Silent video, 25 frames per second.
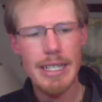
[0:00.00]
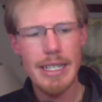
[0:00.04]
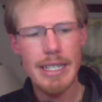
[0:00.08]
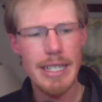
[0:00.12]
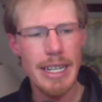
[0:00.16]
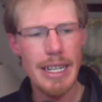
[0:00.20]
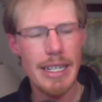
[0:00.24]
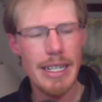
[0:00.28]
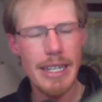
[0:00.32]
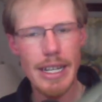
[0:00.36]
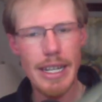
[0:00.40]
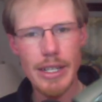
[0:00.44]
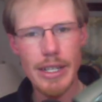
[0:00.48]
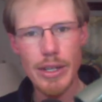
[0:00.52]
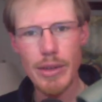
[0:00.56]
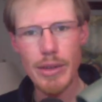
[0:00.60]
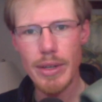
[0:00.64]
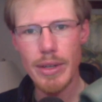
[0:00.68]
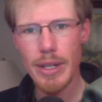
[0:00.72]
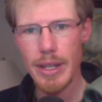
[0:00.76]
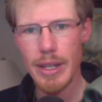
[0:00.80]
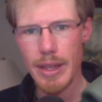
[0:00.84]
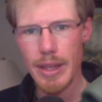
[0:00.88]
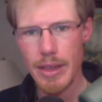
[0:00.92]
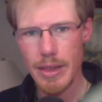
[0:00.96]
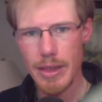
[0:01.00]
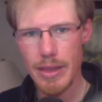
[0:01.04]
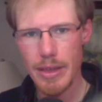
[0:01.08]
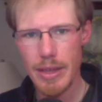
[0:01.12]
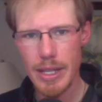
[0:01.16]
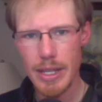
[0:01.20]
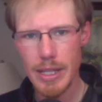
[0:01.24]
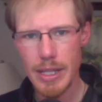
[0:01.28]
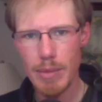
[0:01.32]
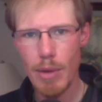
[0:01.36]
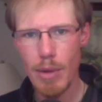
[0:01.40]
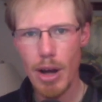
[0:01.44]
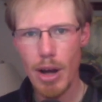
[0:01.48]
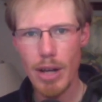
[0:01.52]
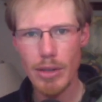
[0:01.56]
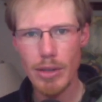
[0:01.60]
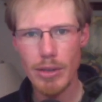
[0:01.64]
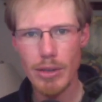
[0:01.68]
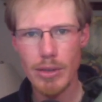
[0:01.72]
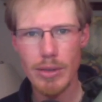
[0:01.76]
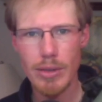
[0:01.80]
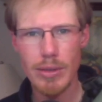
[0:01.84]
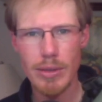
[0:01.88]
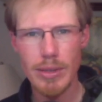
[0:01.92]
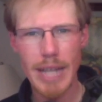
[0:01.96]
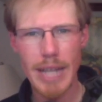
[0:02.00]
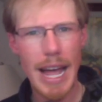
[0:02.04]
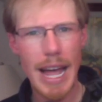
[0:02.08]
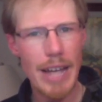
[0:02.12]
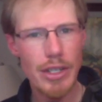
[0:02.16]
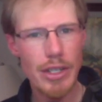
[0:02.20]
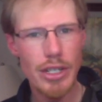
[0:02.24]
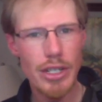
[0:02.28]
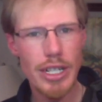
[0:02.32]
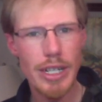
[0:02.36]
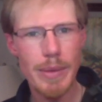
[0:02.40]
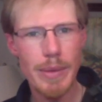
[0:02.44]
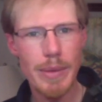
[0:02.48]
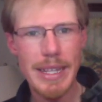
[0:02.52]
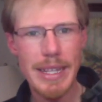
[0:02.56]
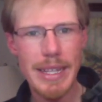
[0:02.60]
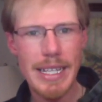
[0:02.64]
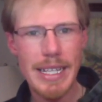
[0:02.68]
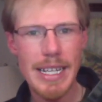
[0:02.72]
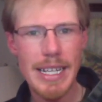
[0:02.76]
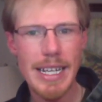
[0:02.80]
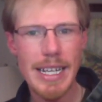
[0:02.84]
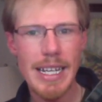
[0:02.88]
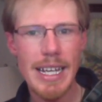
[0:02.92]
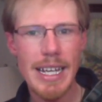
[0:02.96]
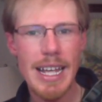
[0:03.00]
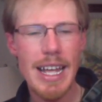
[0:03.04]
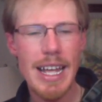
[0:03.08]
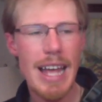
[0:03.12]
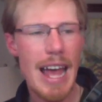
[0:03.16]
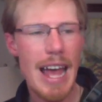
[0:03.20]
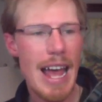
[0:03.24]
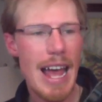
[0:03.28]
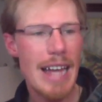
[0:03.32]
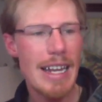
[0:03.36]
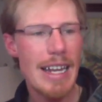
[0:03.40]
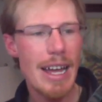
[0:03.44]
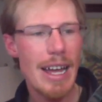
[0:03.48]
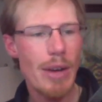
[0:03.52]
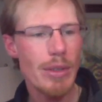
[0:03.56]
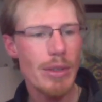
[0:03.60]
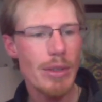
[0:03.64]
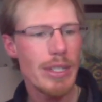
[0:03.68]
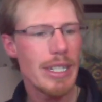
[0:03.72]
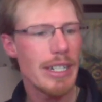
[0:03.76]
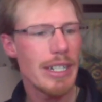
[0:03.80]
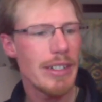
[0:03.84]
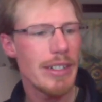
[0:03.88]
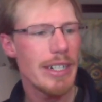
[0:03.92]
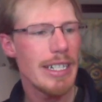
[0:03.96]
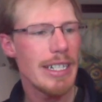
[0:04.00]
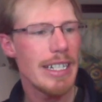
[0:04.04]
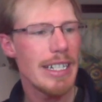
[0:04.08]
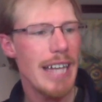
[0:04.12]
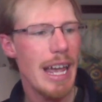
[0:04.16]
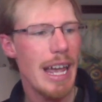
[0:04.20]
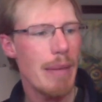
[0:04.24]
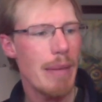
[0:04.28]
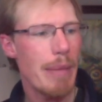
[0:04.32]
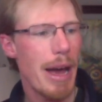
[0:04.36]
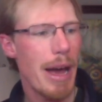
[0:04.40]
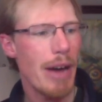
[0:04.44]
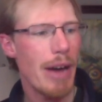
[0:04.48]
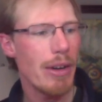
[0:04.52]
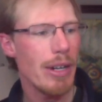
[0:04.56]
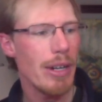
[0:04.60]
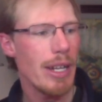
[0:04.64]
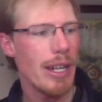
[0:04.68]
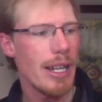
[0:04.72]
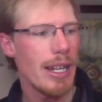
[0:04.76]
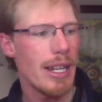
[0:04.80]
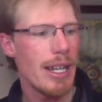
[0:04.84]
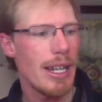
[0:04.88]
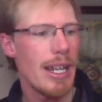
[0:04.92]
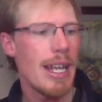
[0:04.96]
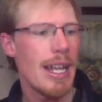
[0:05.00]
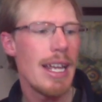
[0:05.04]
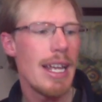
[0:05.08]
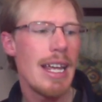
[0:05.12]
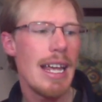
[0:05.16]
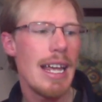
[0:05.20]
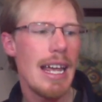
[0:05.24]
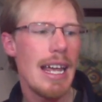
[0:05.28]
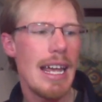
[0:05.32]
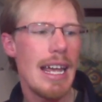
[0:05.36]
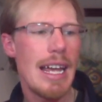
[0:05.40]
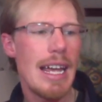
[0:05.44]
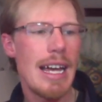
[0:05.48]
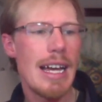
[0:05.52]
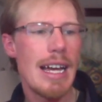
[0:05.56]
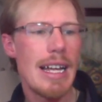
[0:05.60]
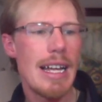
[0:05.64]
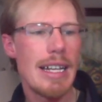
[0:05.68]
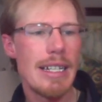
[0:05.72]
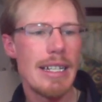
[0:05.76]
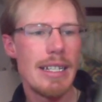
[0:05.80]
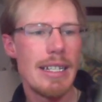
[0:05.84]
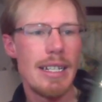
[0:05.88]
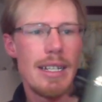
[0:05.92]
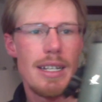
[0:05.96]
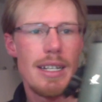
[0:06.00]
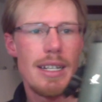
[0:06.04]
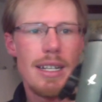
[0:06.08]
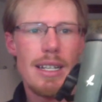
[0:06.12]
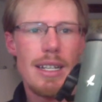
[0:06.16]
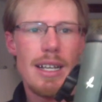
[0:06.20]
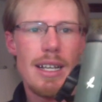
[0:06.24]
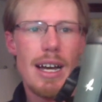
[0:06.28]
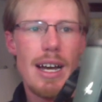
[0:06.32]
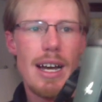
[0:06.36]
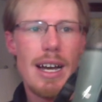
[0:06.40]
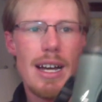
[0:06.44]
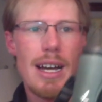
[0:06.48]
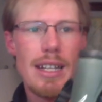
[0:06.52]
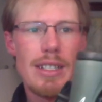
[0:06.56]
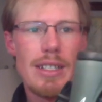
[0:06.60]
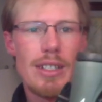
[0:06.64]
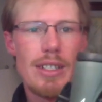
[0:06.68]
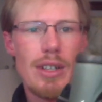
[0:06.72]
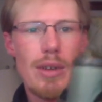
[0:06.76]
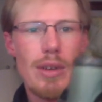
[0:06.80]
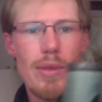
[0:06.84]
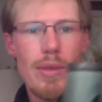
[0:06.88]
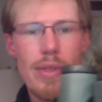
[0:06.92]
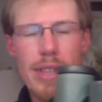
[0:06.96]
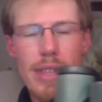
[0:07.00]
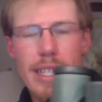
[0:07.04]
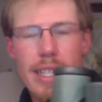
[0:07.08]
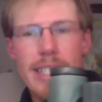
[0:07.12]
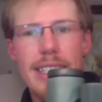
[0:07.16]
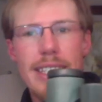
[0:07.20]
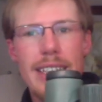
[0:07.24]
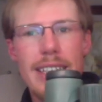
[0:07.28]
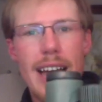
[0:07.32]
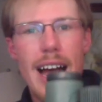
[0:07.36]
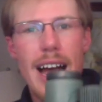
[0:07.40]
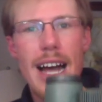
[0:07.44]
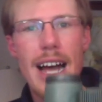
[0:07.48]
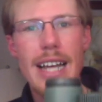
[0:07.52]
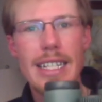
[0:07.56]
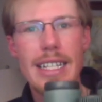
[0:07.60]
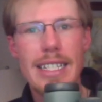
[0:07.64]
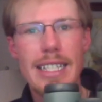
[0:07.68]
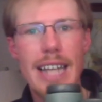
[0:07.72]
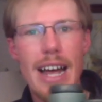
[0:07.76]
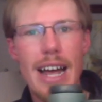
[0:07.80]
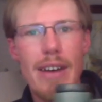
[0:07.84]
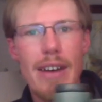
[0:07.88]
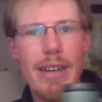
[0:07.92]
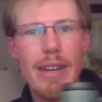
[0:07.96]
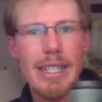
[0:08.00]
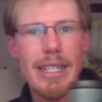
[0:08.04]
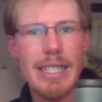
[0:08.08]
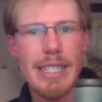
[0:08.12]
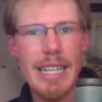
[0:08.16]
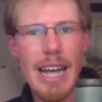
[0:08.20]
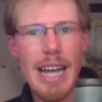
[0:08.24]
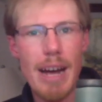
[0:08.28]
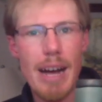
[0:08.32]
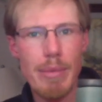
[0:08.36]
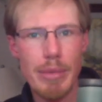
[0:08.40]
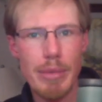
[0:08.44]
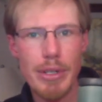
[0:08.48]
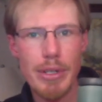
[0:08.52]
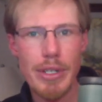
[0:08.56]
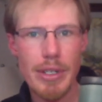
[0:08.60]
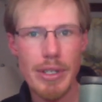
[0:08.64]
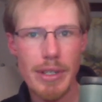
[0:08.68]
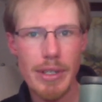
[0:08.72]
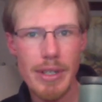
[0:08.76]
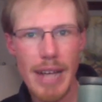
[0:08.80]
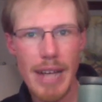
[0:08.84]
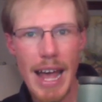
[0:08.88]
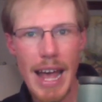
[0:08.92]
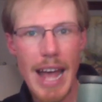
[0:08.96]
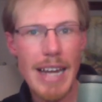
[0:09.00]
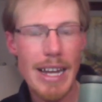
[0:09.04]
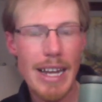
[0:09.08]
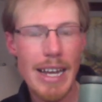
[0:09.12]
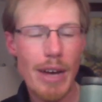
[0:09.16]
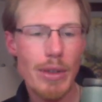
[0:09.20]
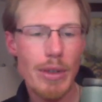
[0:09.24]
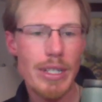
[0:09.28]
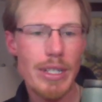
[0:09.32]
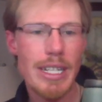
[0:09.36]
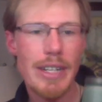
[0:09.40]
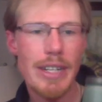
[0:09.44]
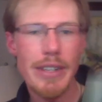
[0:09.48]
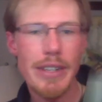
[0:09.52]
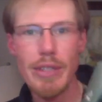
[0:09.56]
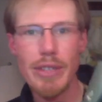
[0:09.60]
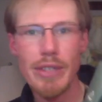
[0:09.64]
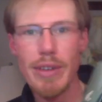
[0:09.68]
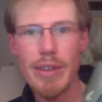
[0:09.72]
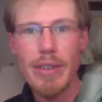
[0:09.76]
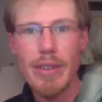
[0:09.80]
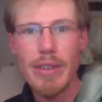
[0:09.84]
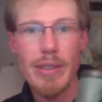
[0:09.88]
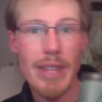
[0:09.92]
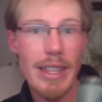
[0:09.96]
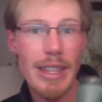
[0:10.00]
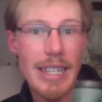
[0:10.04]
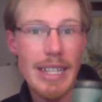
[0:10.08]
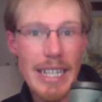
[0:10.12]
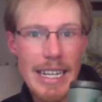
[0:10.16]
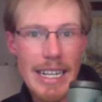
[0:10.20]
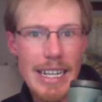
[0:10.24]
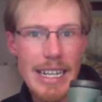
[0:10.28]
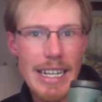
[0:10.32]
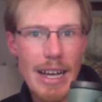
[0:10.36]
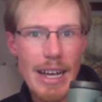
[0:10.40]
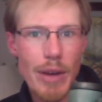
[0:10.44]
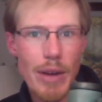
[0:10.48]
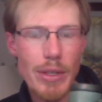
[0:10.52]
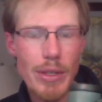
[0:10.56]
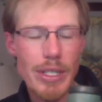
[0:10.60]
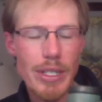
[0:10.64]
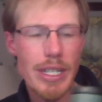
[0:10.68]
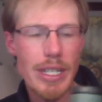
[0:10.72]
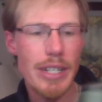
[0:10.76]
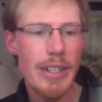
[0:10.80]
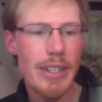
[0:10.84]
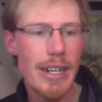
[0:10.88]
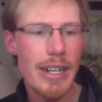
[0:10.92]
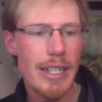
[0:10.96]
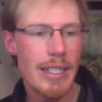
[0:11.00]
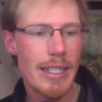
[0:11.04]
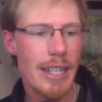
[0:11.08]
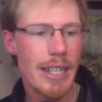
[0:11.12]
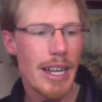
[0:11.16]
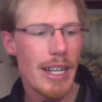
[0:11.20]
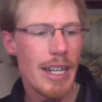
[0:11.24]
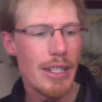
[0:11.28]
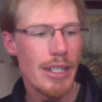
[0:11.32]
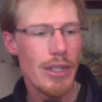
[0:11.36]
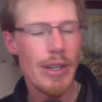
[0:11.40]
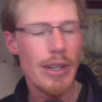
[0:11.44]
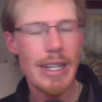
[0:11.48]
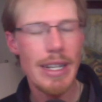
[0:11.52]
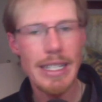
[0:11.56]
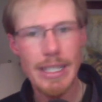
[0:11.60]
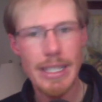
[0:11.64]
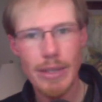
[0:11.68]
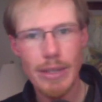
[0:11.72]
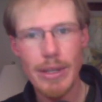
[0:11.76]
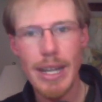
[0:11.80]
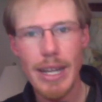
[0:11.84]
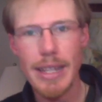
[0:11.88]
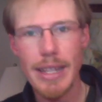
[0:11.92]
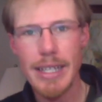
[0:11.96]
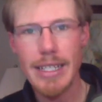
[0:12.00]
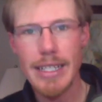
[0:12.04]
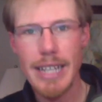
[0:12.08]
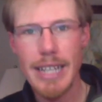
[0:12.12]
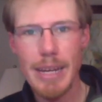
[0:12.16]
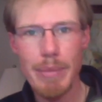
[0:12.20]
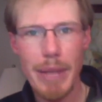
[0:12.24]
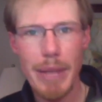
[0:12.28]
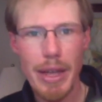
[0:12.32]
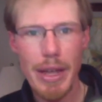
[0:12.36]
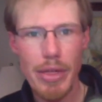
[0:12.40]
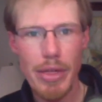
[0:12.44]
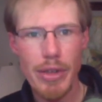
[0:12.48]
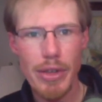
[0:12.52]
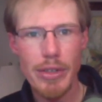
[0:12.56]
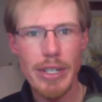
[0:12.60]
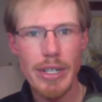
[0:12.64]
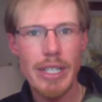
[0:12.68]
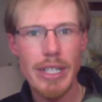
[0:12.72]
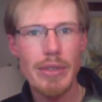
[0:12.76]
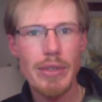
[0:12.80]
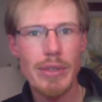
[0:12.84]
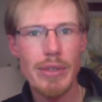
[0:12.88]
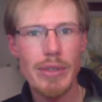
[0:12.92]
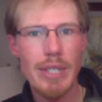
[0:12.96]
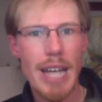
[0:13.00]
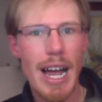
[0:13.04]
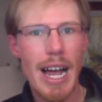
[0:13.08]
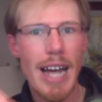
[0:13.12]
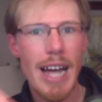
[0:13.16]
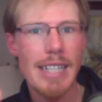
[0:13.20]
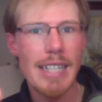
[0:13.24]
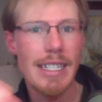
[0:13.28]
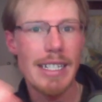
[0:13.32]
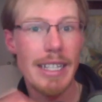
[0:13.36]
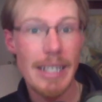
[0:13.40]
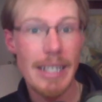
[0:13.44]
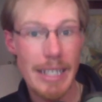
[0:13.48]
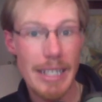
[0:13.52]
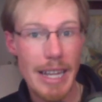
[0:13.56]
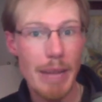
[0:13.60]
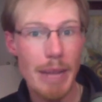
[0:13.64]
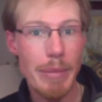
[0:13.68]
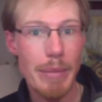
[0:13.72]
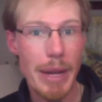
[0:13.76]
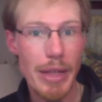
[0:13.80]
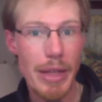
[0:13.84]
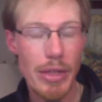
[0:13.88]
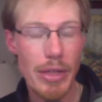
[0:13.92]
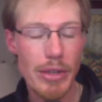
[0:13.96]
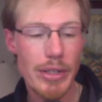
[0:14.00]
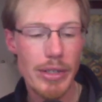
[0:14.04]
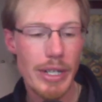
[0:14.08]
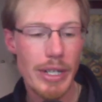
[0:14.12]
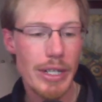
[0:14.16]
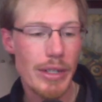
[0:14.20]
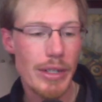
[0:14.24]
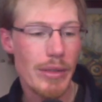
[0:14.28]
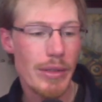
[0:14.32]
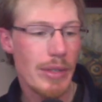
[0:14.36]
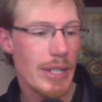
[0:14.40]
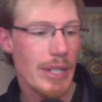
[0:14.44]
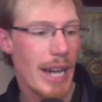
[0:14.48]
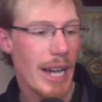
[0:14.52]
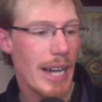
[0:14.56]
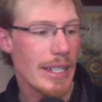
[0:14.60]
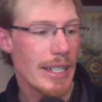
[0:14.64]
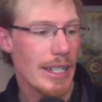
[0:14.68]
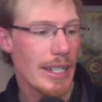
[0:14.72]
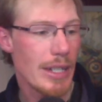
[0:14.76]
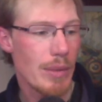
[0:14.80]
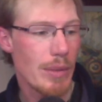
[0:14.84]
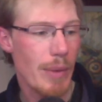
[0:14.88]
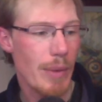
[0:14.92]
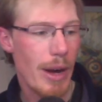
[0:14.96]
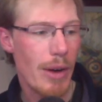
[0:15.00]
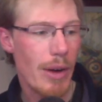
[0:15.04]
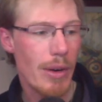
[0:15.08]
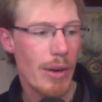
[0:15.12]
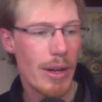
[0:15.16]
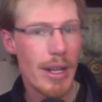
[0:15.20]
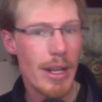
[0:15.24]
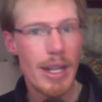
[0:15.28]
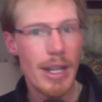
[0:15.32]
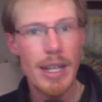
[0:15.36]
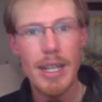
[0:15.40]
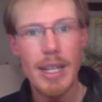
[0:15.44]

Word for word: discontinued this model last year when the NL series came out, and so this size now is the upper NL series rather than the EL series. So you can still get this 8x32 size and the 10x32 size as well.